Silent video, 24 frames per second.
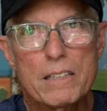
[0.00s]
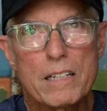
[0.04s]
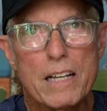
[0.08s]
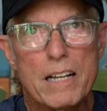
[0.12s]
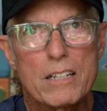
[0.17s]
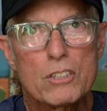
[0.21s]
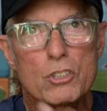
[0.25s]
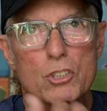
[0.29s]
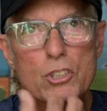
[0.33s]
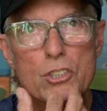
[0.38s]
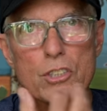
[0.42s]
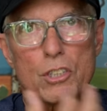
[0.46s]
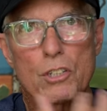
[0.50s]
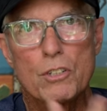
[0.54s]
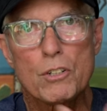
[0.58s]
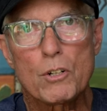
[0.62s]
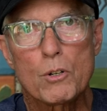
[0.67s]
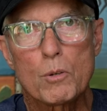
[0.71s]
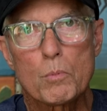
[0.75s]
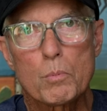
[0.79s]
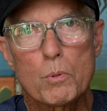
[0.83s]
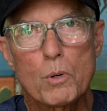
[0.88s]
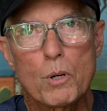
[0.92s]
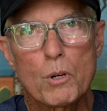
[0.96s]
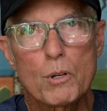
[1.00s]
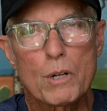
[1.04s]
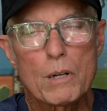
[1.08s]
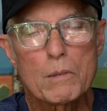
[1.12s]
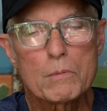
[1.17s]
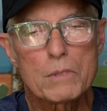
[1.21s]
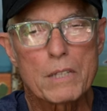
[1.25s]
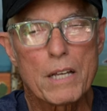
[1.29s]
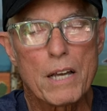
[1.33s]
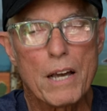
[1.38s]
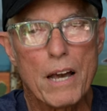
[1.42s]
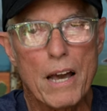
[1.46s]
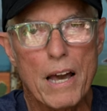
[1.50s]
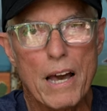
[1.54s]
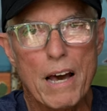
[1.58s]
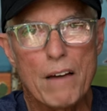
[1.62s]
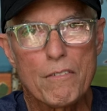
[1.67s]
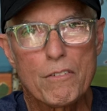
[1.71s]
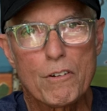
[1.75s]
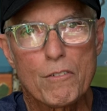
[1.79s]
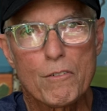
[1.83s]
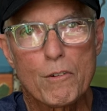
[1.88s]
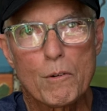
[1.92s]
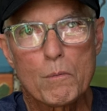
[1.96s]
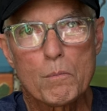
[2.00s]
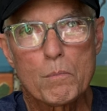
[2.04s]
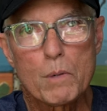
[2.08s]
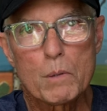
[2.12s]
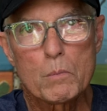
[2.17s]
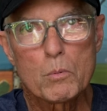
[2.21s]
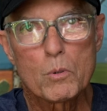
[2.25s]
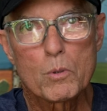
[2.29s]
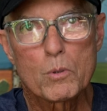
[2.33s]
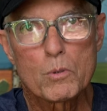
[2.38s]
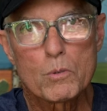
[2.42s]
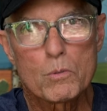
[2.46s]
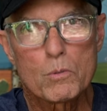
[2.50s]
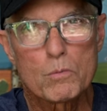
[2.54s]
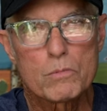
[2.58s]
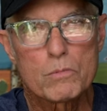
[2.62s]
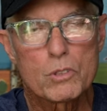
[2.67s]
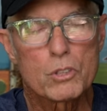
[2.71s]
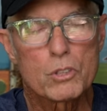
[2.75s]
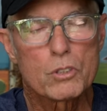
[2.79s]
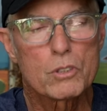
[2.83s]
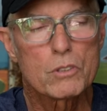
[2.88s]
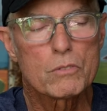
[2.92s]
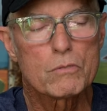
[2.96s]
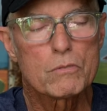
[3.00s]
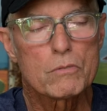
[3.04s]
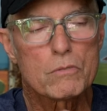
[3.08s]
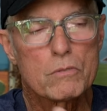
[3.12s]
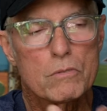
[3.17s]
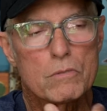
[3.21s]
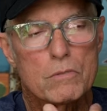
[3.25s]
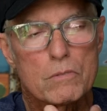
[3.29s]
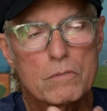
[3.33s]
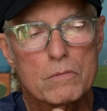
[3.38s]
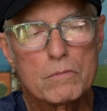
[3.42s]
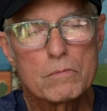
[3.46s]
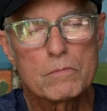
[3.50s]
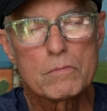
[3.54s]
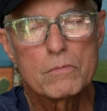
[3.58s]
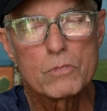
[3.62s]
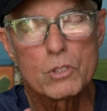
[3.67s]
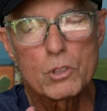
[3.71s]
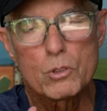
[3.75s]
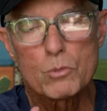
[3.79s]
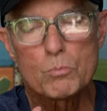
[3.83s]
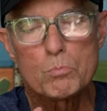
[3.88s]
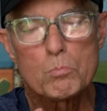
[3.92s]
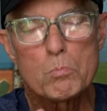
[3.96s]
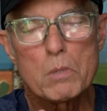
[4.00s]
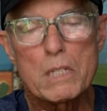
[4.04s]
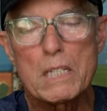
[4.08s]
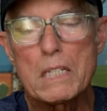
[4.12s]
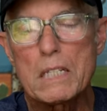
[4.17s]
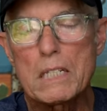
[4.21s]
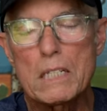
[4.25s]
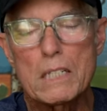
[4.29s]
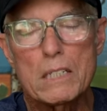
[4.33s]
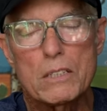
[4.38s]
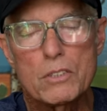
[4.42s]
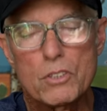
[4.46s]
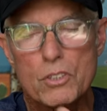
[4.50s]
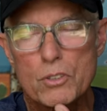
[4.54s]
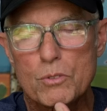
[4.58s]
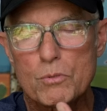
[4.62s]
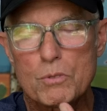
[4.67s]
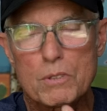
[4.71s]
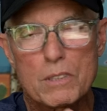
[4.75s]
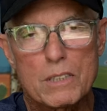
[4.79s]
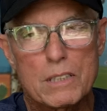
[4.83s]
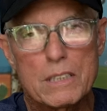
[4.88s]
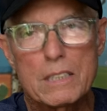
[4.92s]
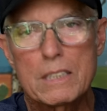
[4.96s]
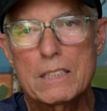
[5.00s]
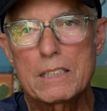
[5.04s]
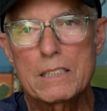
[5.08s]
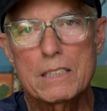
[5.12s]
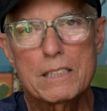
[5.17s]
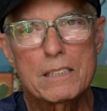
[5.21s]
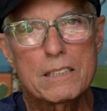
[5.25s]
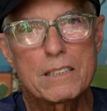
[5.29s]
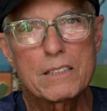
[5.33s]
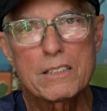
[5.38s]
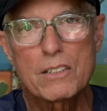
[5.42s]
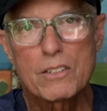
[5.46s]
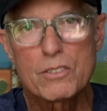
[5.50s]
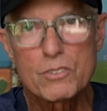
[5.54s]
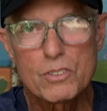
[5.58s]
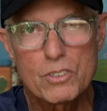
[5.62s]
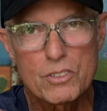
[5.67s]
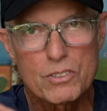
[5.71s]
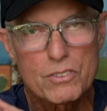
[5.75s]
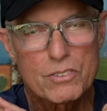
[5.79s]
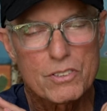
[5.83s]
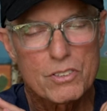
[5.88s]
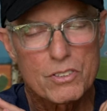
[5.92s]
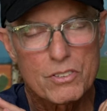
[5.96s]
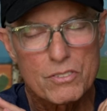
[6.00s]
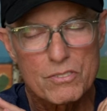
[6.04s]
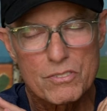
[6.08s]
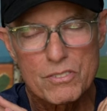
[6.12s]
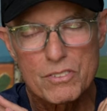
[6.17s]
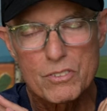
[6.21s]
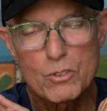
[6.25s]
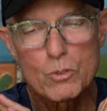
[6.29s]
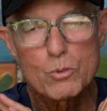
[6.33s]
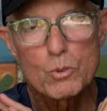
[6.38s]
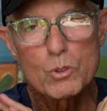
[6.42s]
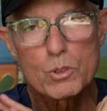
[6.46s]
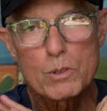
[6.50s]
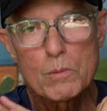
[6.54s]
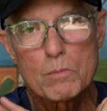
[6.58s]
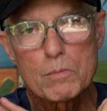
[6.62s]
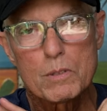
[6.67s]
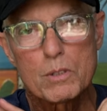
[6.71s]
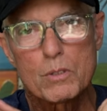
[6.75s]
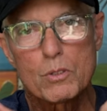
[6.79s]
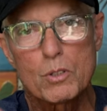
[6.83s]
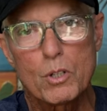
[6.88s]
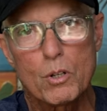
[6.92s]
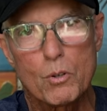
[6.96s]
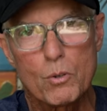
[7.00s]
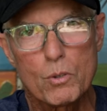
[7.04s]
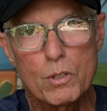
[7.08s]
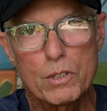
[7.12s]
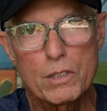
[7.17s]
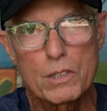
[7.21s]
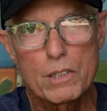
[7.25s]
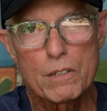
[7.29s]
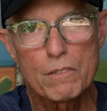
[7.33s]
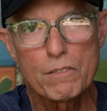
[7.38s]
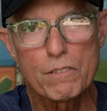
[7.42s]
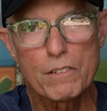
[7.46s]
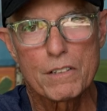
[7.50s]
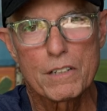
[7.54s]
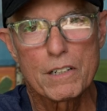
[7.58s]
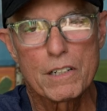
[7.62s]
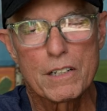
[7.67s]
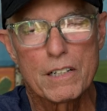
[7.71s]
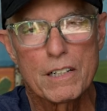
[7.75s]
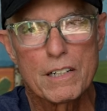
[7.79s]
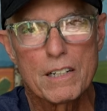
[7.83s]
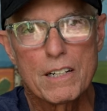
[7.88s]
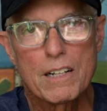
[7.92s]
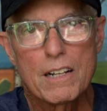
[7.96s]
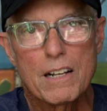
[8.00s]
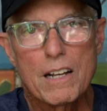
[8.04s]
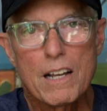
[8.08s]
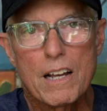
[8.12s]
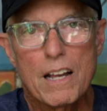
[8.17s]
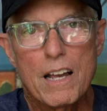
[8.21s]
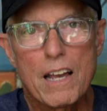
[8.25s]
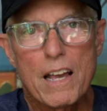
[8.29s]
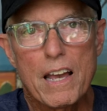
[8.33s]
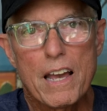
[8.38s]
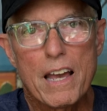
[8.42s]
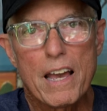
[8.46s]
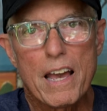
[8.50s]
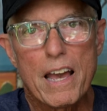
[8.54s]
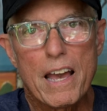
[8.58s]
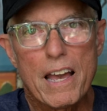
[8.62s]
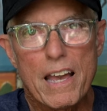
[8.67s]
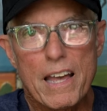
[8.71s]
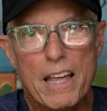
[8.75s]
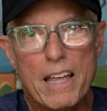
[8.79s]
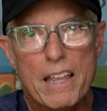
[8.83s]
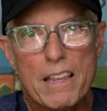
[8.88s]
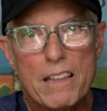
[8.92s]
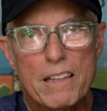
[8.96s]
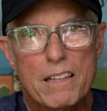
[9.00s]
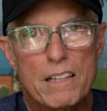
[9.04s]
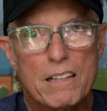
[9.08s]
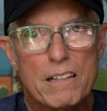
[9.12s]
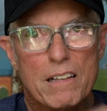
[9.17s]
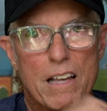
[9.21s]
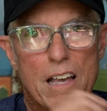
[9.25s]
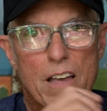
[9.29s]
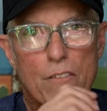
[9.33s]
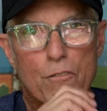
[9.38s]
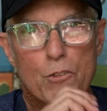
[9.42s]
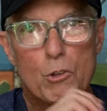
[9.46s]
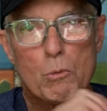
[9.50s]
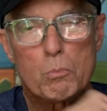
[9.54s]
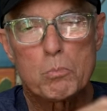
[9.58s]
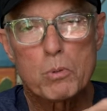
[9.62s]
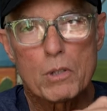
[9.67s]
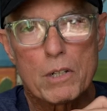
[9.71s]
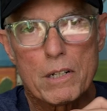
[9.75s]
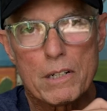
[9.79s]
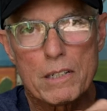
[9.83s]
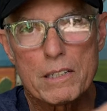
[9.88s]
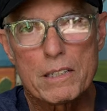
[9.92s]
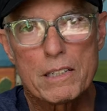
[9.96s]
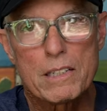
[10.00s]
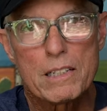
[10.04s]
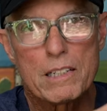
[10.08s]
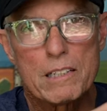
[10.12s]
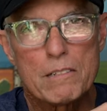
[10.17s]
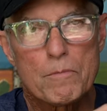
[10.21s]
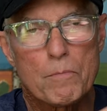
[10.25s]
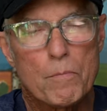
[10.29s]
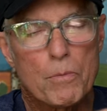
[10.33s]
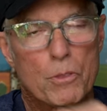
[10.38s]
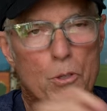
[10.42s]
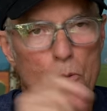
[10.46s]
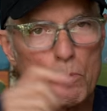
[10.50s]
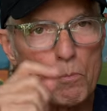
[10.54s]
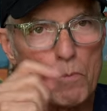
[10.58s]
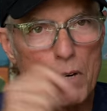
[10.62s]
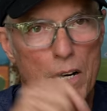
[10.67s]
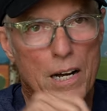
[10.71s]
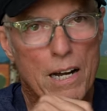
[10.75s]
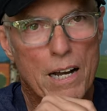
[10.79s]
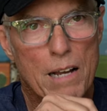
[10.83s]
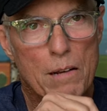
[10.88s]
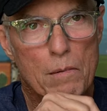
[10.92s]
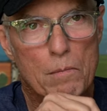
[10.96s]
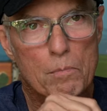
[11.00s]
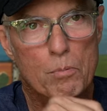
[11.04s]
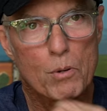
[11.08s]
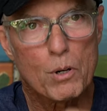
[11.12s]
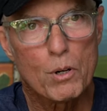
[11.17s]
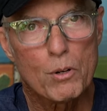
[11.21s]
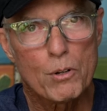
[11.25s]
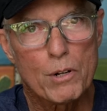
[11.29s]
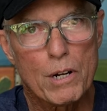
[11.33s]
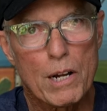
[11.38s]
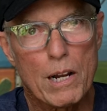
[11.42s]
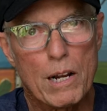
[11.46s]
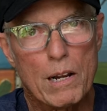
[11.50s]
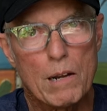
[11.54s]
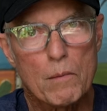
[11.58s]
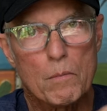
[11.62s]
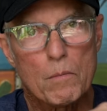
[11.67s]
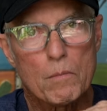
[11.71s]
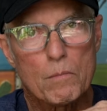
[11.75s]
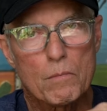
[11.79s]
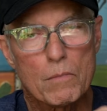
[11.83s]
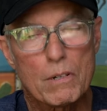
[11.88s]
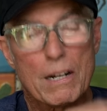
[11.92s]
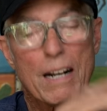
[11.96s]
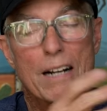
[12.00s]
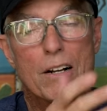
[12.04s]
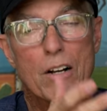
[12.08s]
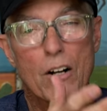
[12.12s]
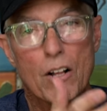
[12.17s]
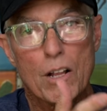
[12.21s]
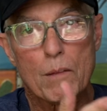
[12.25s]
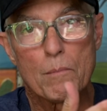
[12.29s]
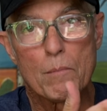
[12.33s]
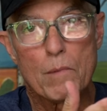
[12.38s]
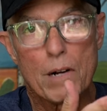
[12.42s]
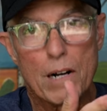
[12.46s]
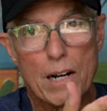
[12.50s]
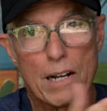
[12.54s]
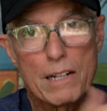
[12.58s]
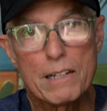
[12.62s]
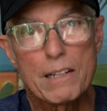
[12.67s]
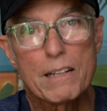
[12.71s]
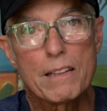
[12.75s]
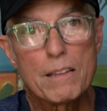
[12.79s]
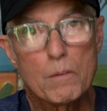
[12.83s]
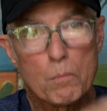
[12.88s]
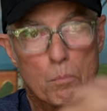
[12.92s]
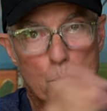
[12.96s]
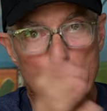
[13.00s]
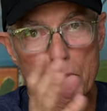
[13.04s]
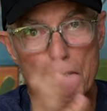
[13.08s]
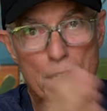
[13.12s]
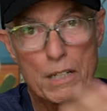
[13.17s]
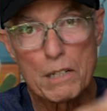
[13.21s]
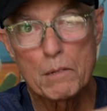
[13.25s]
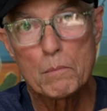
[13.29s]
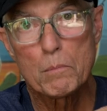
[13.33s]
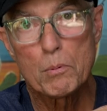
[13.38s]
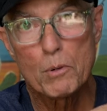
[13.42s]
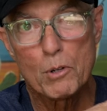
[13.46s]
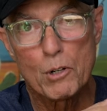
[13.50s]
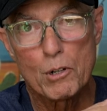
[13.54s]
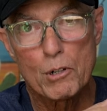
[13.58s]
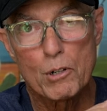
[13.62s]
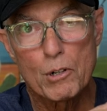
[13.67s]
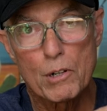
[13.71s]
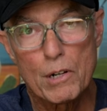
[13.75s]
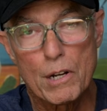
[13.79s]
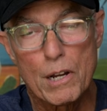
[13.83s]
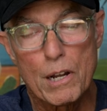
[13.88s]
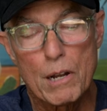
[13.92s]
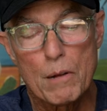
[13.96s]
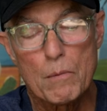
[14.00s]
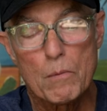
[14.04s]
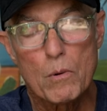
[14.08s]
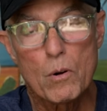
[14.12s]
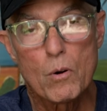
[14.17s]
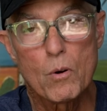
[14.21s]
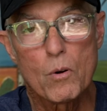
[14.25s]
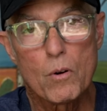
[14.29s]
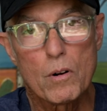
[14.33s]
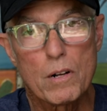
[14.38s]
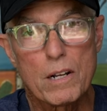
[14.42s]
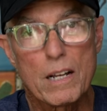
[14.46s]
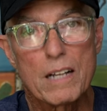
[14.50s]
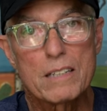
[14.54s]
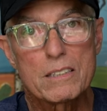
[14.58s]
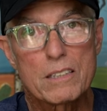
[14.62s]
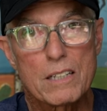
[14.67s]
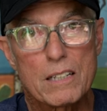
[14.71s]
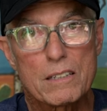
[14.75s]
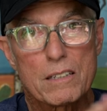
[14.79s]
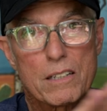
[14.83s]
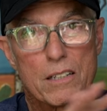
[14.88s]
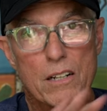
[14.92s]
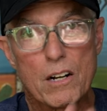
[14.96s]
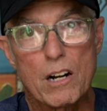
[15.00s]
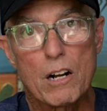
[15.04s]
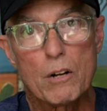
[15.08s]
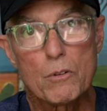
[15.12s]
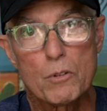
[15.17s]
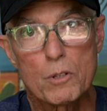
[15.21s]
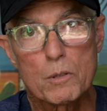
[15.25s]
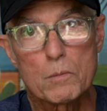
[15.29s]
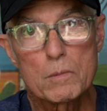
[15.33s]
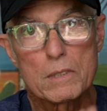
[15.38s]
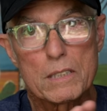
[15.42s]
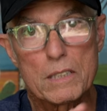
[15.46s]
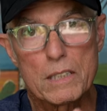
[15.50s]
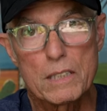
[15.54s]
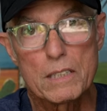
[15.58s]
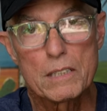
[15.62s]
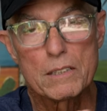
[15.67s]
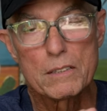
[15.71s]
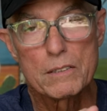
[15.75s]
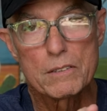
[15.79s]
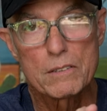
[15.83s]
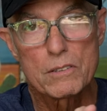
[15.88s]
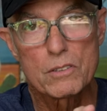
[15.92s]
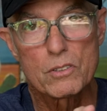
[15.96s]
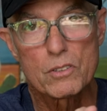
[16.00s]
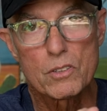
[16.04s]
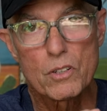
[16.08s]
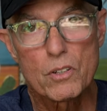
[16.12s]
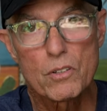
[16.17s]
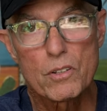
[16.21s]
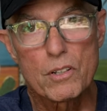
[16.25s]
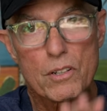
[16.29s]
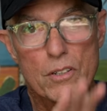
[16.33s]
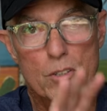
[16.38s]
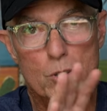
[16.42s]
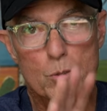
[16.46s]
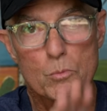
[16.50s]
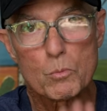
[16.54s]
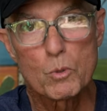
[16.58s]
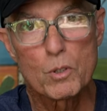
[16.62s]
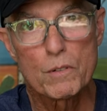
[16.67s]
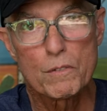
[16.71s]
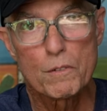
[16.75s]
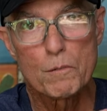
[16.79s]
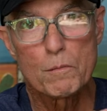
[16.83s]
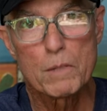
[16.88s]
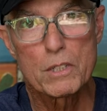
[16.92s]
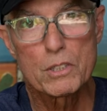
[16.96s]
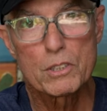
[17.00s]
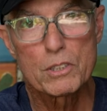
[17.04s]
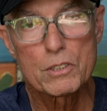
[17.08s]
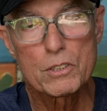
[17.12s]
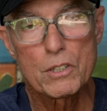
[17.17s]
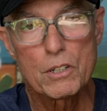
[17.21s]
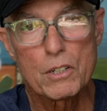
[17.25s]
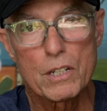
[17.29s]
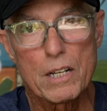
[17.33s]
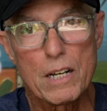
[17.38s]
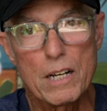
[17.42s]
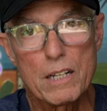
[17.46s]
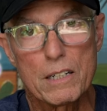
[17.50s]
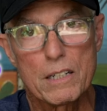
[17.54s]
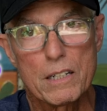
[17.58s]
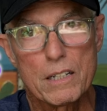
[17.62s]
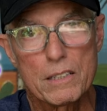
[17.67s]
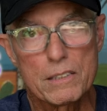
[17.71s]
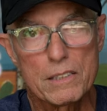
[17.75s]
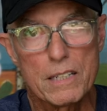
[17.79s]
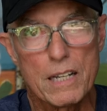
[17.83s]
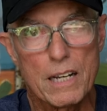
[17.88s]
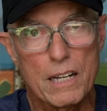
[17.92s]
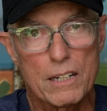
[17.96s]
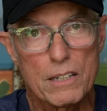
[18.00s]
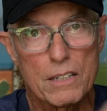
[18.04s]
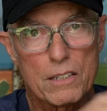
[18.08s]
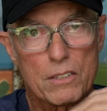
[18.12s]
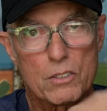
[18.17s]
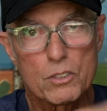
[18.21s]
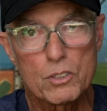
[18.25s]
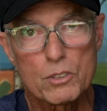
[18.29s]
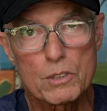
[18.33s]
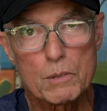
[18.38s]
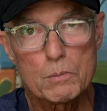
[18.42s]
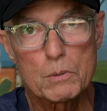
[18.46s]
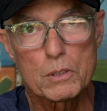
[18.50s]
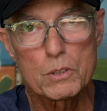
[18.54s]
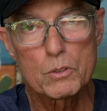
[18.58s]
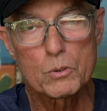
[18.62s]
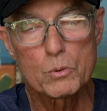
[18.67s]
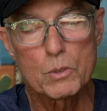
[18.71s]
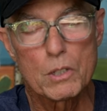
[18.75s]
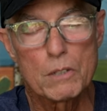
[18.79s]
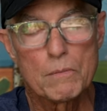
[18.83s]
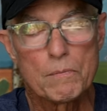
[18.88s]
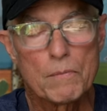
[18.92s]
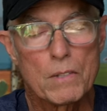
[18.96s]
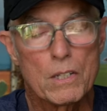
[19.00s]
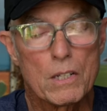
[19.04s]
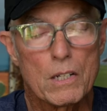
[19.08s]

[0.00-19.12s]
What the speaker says: external programs they have are for people to just be, just release, you know, just do something totally different. And if you plug in to my program, I call it mine, the Denton program, it's at the Art Room in Denton. So there's more information on that and down in the description as well.